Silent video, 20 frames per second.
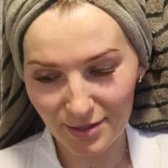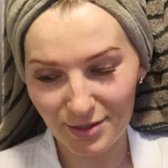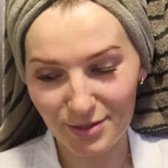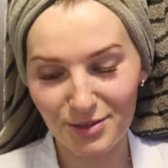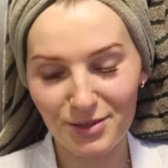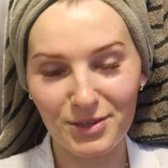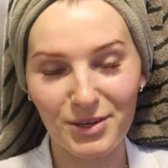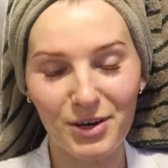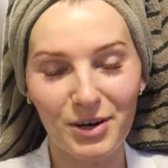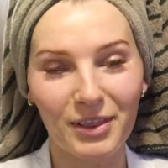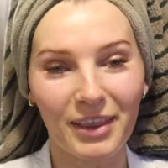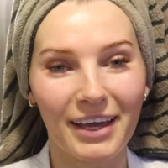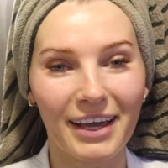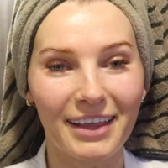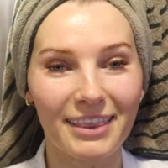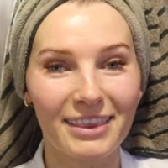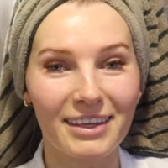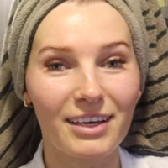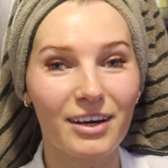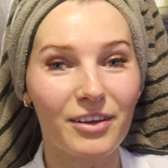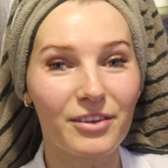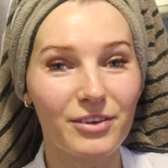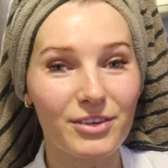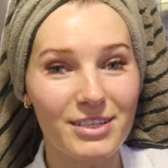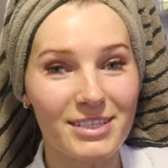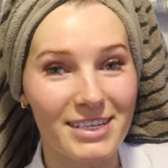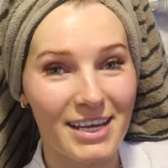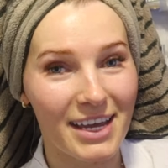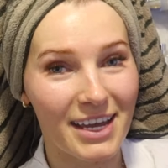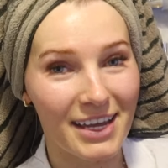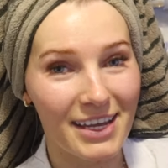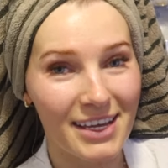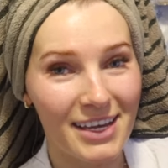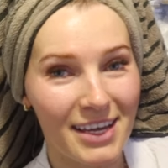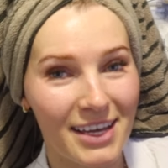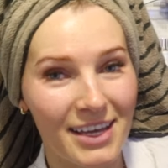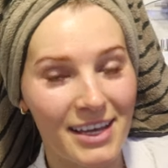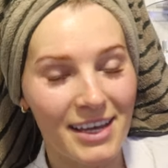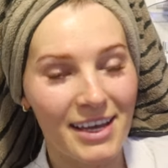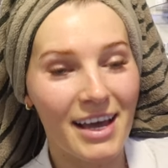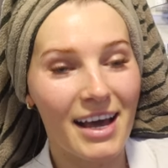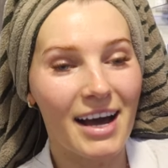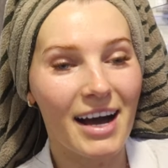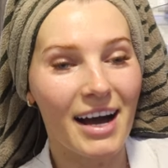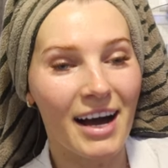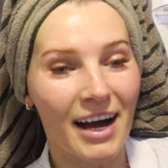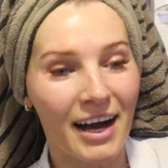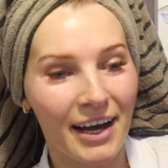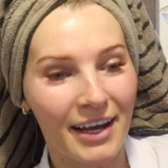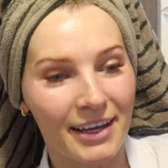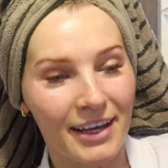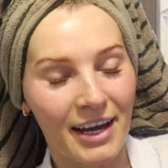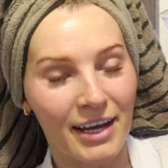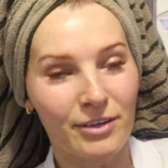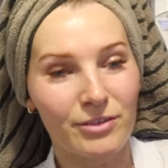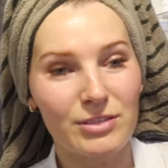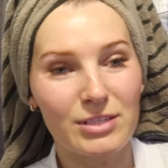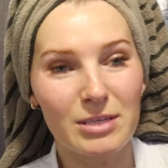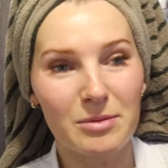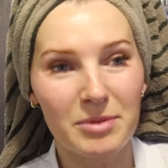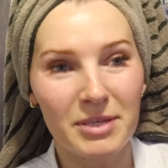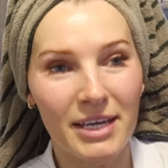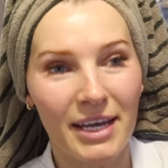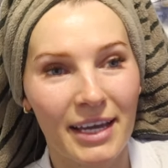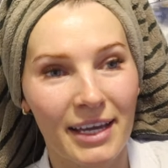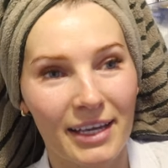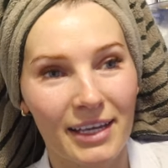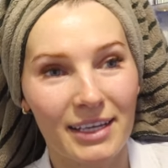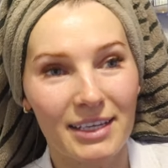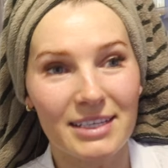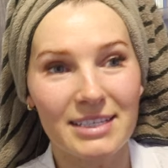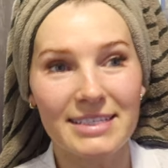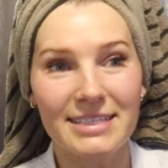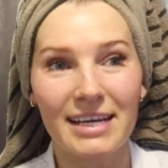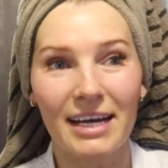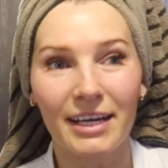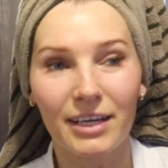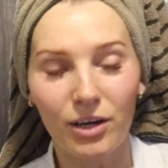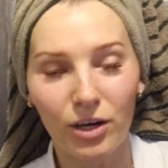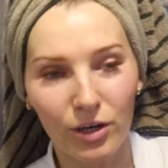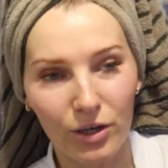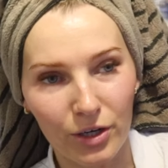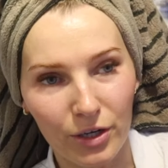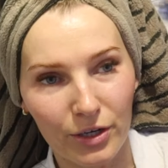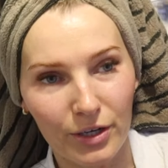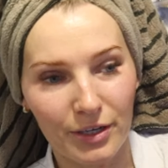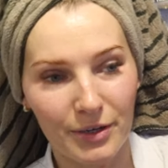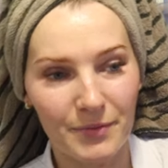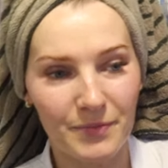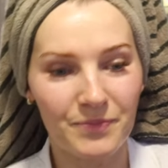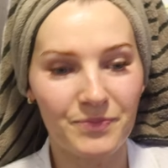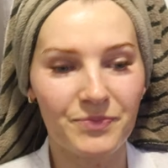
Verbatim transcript: So, like the other day, I, I used to be a die-hard,